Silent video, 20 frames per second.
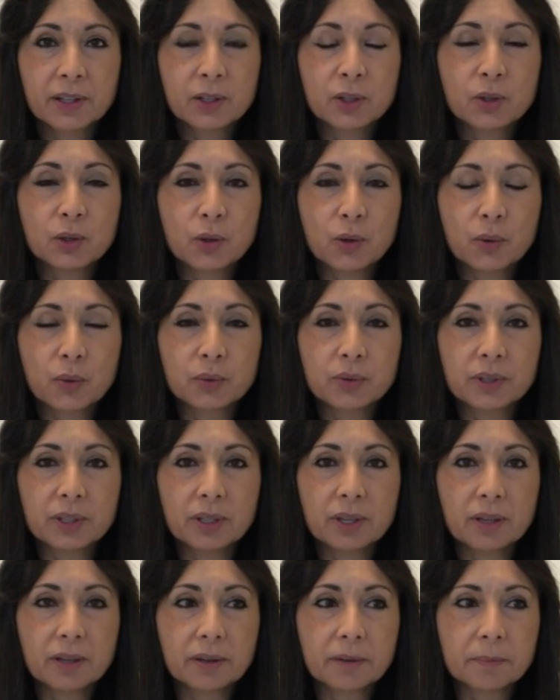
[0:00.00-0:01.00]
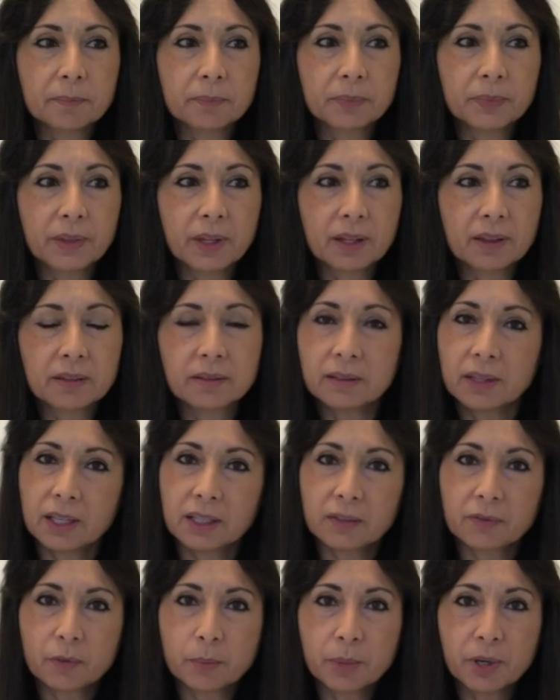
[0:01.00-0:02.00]
You know, um,
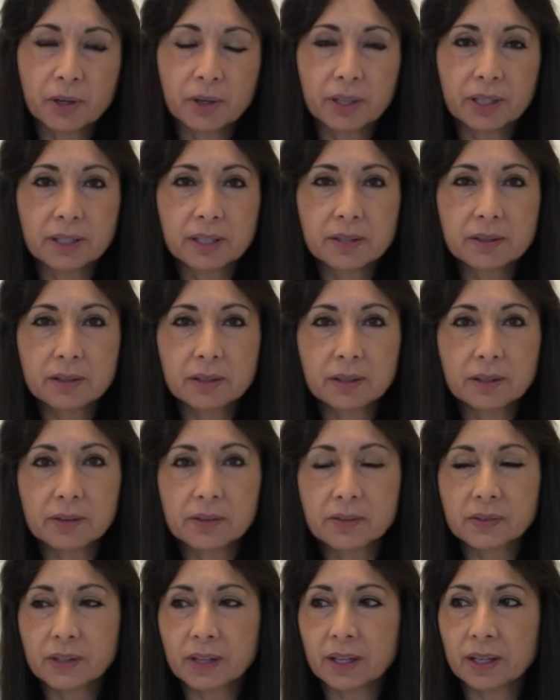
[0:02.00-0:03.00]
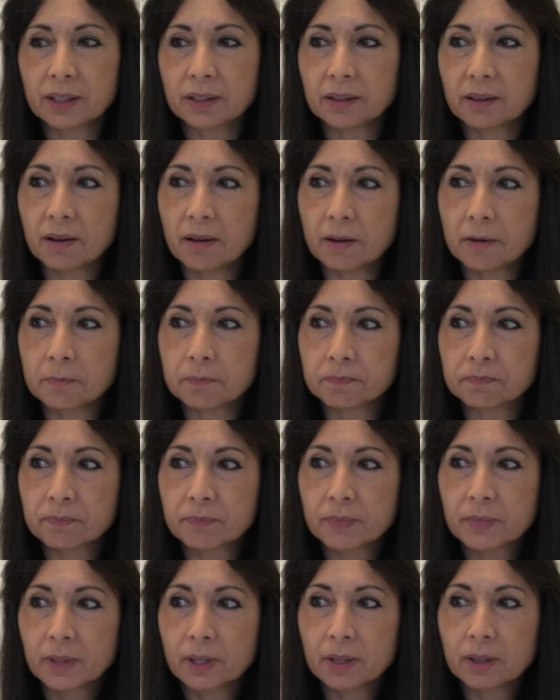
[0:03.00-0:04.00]
Native American Indians and um,
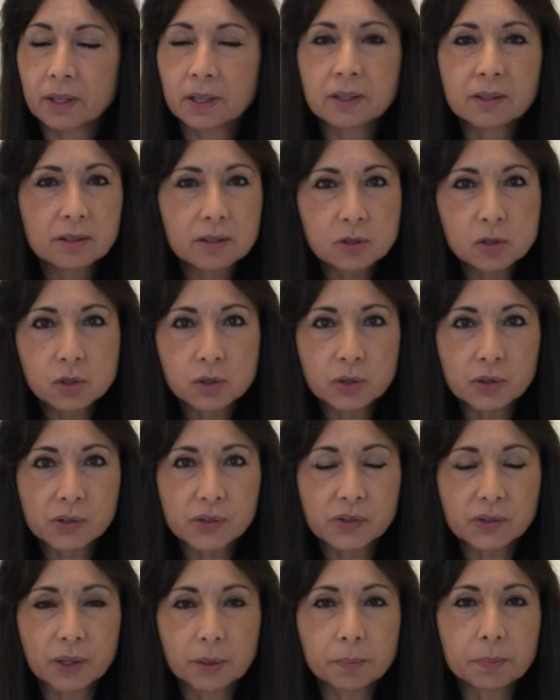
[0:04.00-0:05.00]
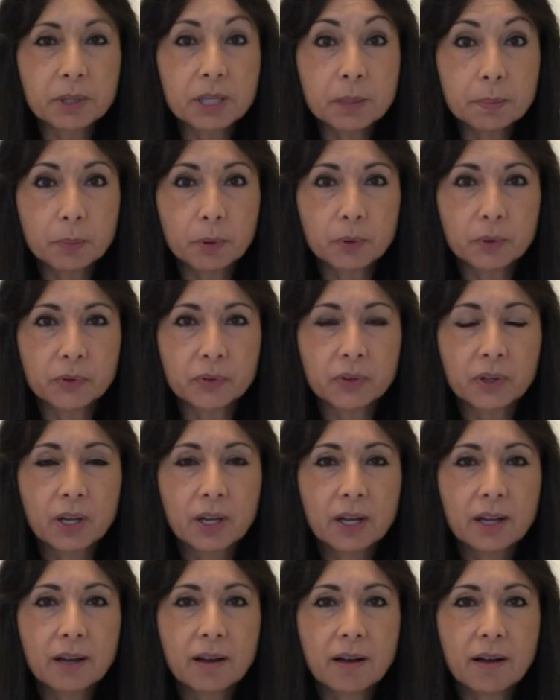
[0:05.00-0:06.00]
indigenous uh, peoples
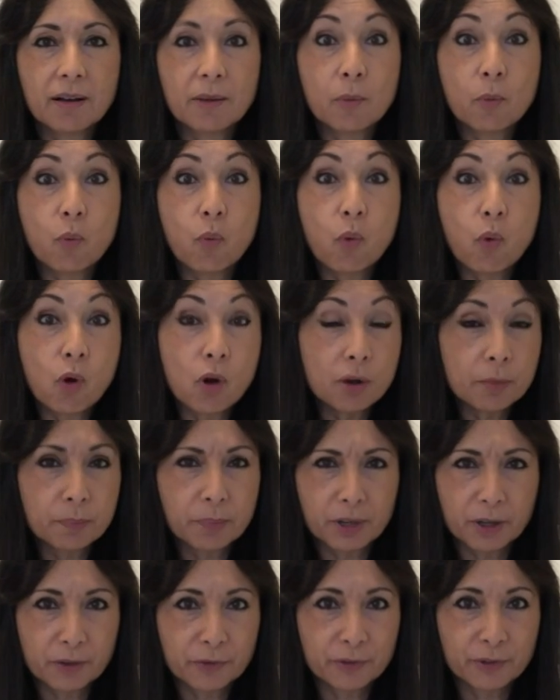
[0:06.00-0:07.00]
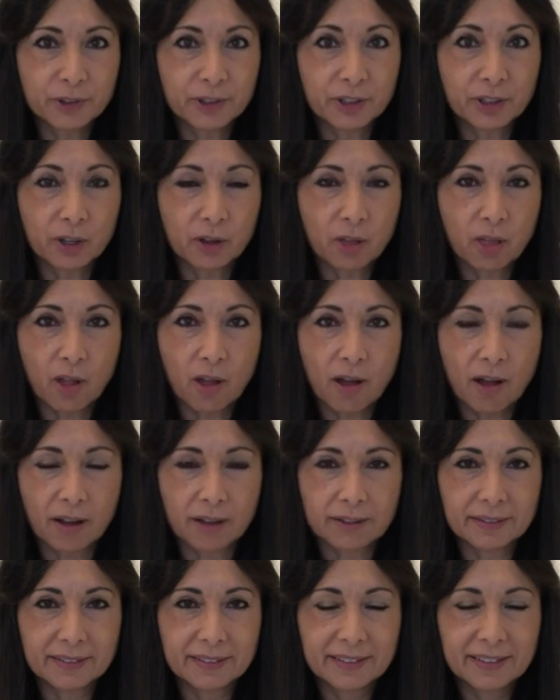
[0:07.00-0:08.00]
uh, walk barefooted a
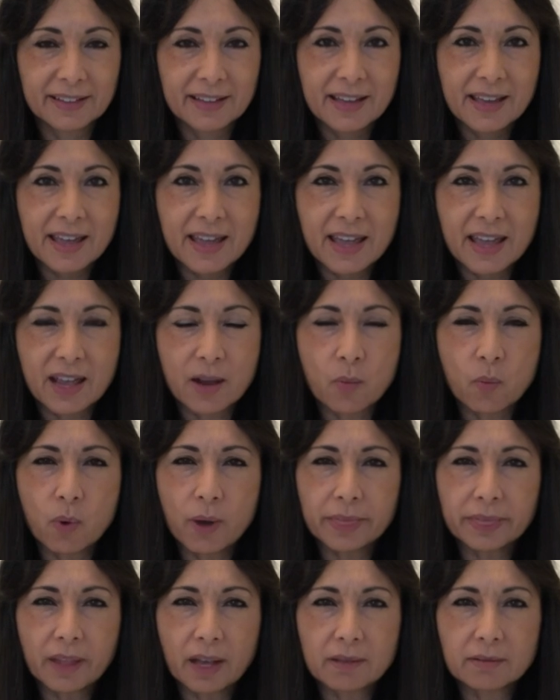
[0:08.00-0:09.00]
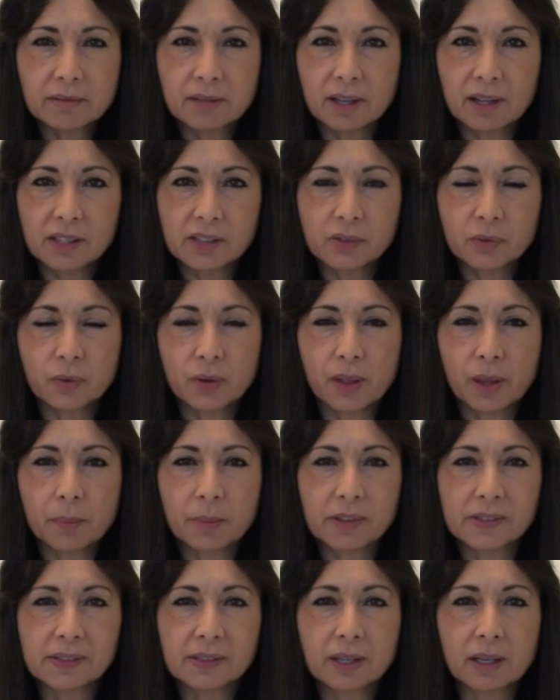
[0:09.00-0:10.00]
lot. And what that does for
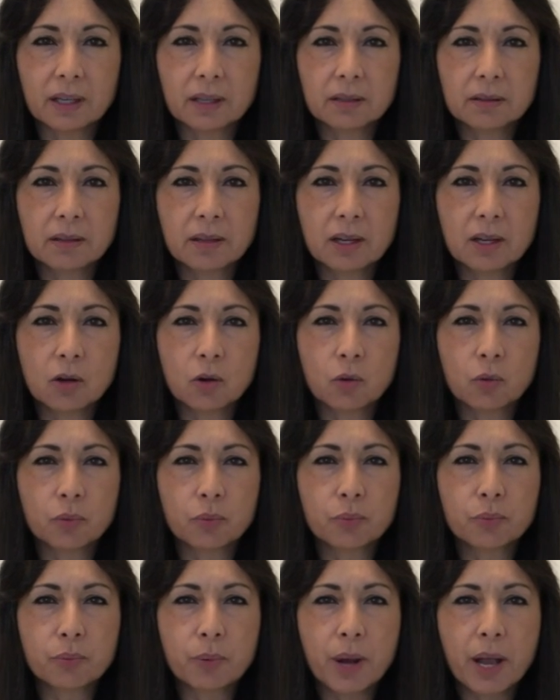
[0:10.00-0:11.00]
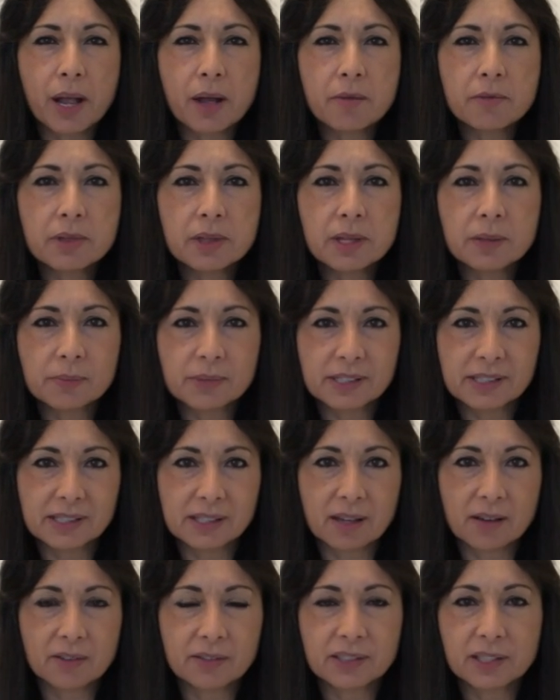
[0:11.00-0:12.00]
them is they, they ground
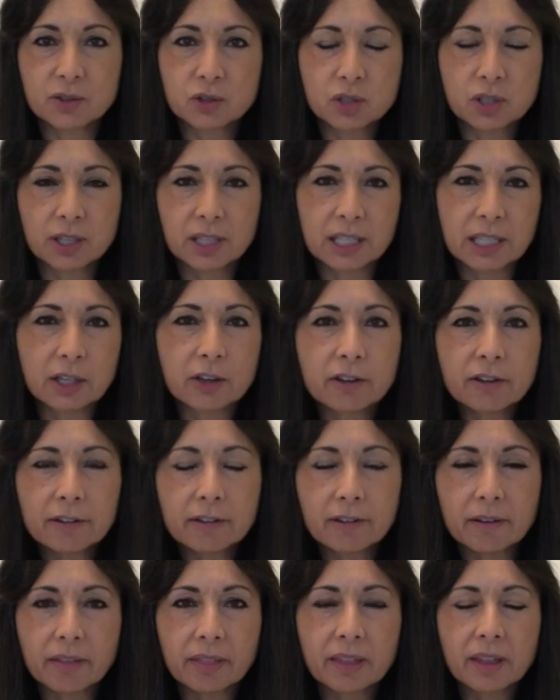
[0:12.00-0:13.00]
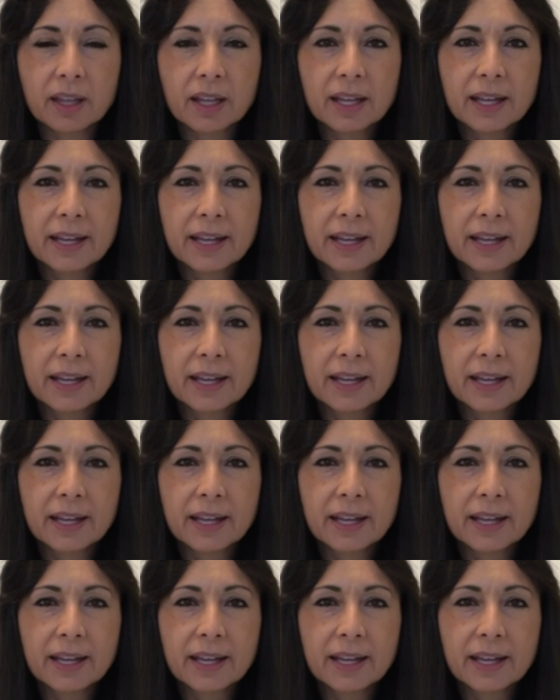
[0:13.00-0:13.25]
themselves into the earth